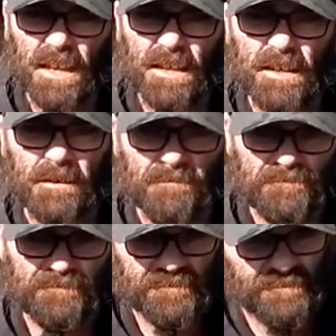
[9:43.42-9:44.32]
is,
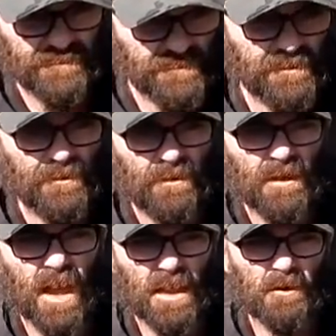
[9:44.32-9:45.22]

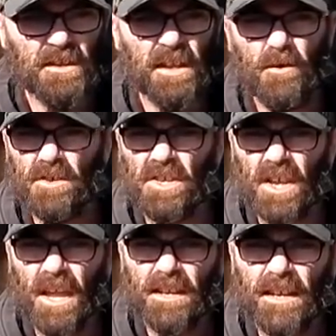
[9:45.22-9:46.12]
there was an old
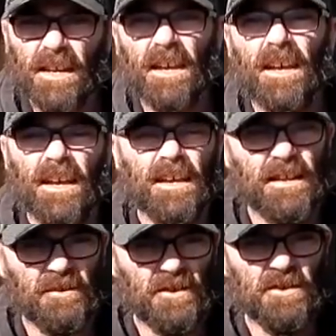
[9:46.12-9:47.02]
shed.
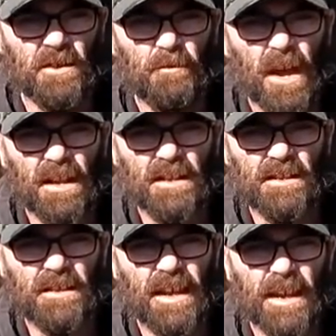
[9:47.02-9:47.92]
Now he used to pile
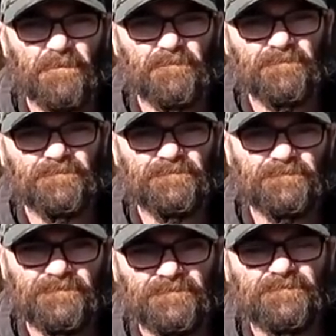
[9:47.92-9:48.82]
his um,
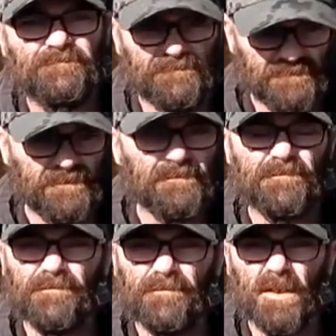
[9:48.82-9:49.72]

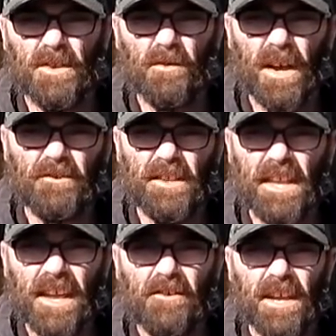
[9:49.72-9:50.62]
manure in
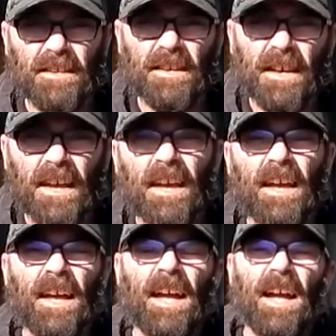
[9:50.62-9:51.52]
there, right?
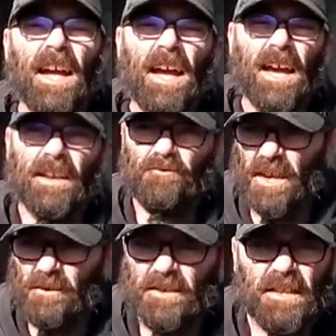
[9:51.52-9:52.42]
And
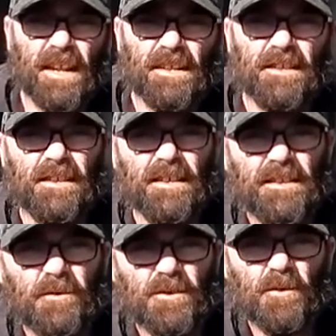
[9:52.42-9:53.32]
Ray was telling us this,
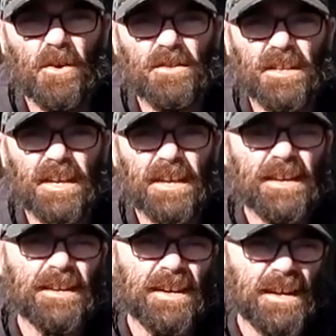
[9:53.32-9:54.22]
there was one day
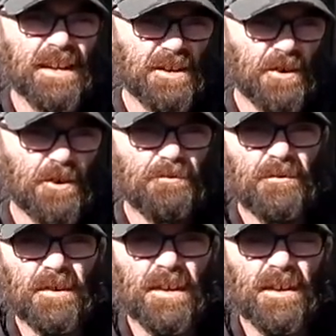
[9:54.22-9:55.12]
he come,
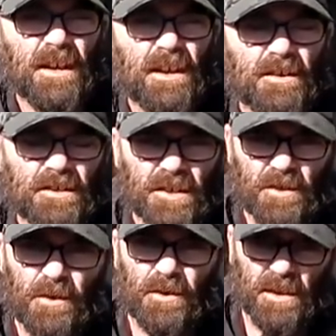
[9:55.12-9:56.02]
because he
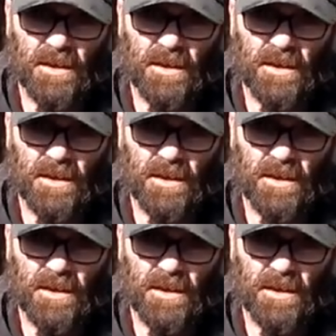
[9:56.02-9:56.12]
thought